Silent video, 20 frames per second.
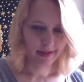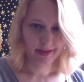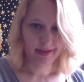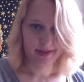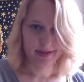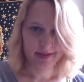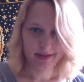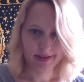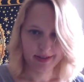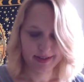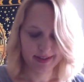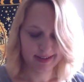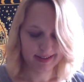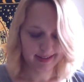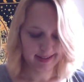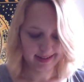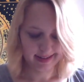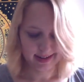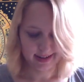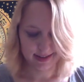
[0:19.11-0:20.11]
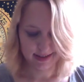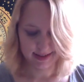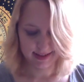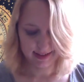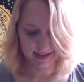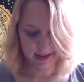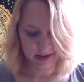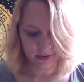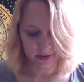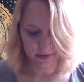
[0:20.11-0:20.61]
I
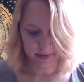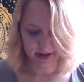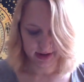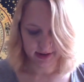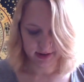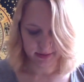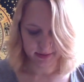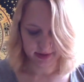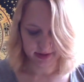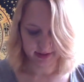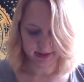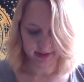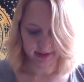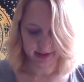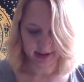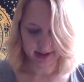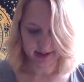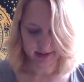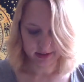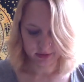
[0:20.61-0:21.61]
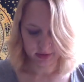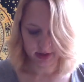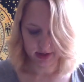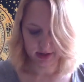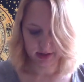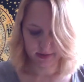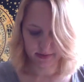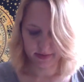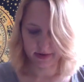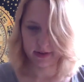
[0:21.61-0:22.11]
think they were kind of buzzing last
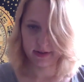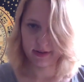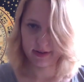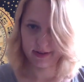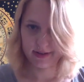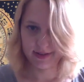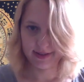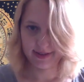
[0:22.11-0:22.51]
week, but